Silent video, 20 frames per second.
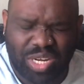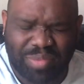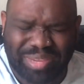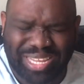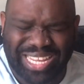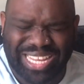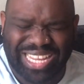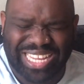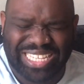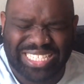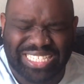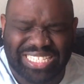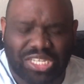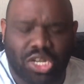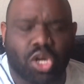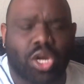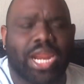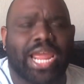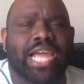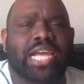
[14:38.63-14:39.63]
Because
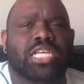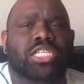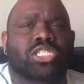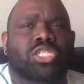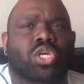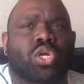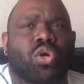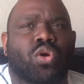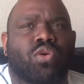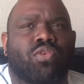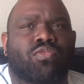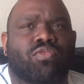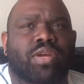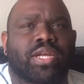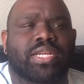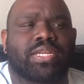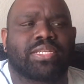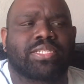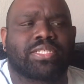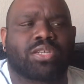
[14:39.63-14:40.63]
your
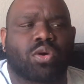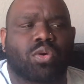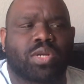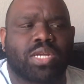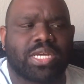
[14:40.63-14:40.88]
ex-girlfriend told